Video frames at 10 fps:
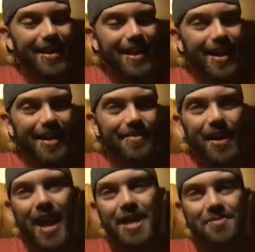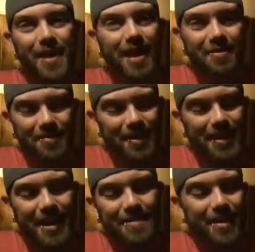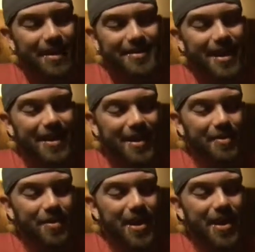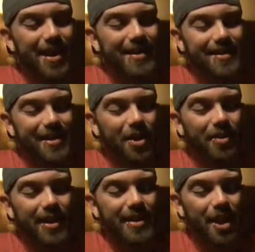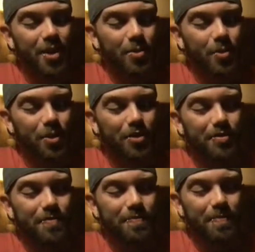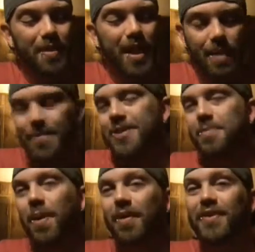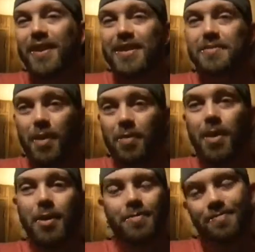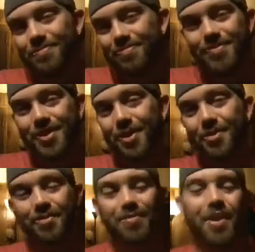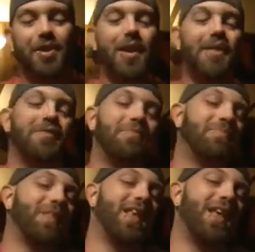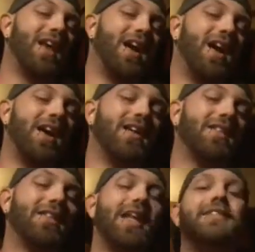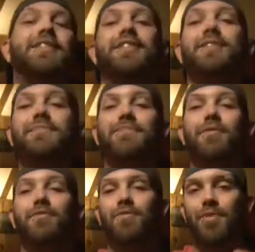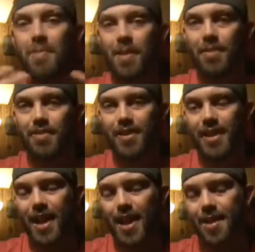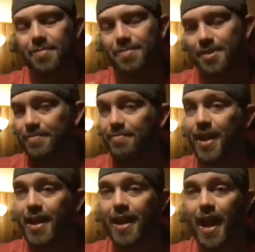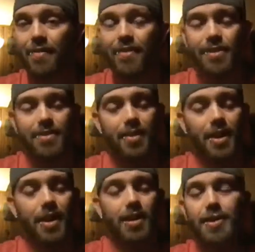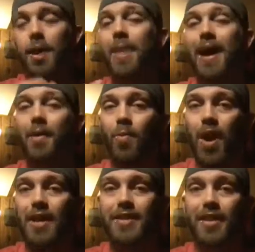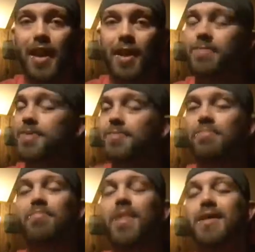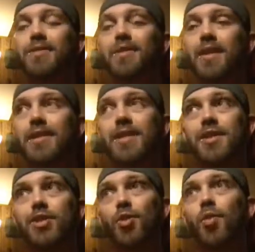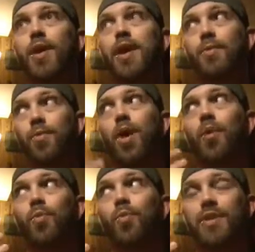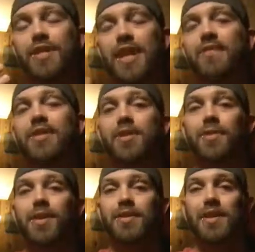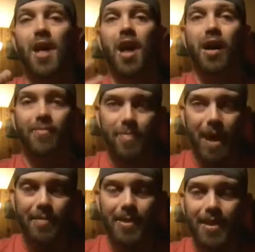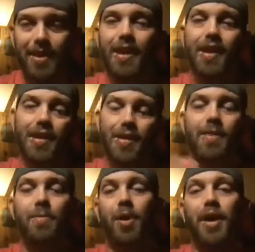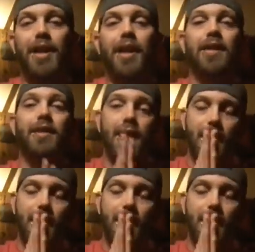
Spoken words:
The last one I don't really get, but I'll say it anyway. It's a dog-eat-dog world. And Mr. Perfect is a milk bone. So, there you have it. Let's just remember the times that he gave us. Let's go back and watch clips. Let's enjoy what was given to us of Bobby the Brain Heenan.